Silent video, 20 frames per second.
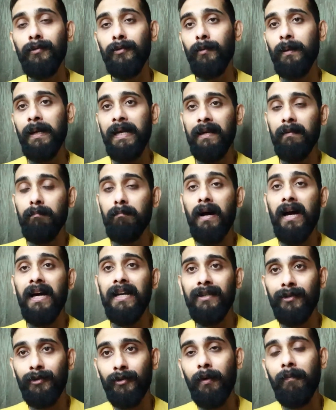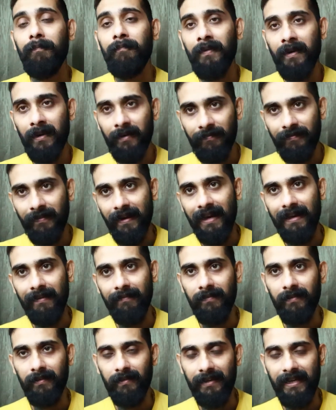doing my top five.
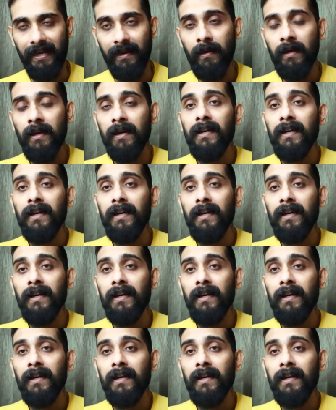Okay.